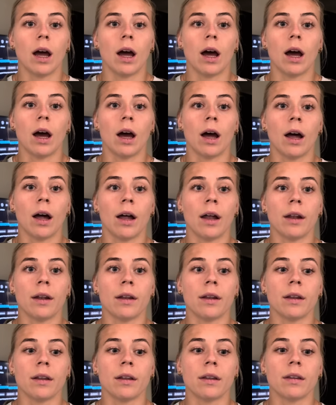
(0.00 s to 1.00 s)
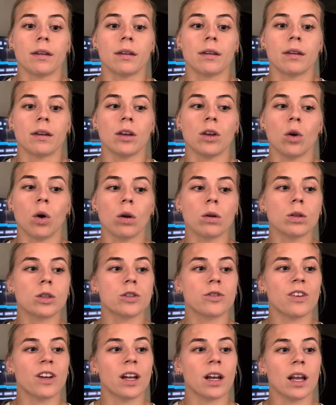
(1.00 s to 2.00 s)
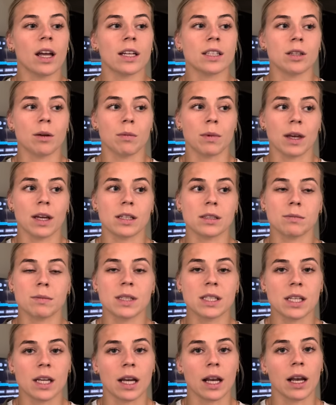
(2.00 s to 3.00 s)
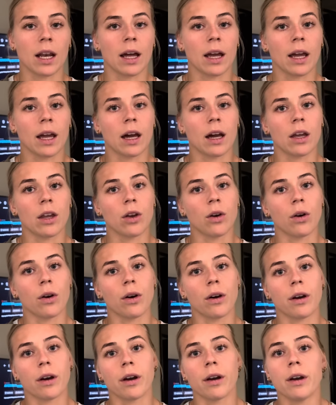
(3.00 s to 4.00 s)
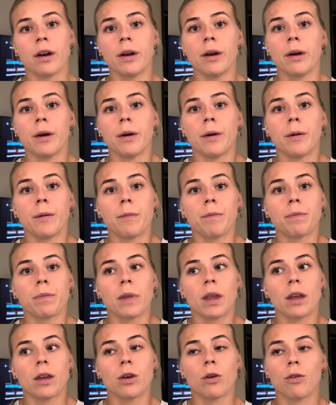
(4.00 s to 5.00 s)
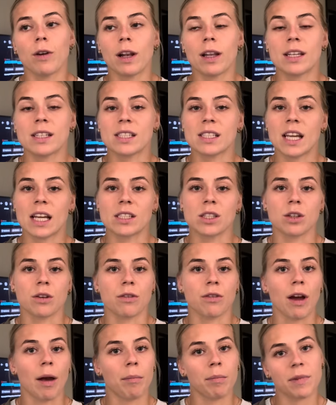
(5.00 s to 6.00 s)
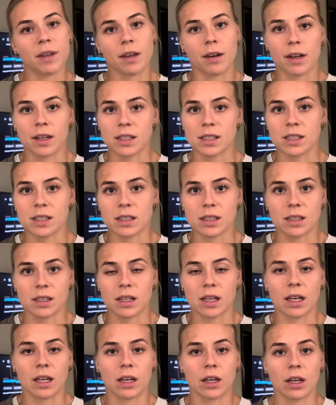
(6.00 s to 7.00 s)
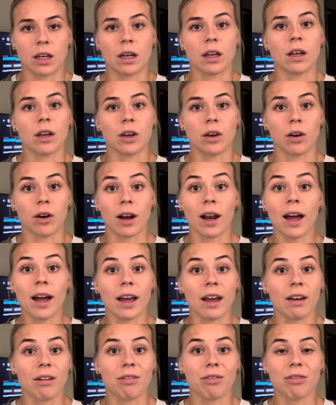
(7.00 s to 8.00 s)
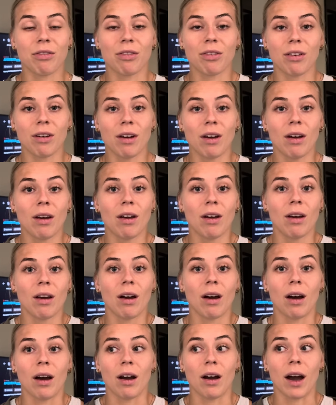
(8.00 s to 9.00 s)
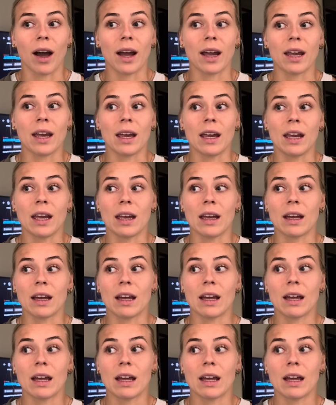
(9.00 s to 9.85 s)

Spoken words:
and you always feel like something is missing, like you feel this sense of emptiness in your life. It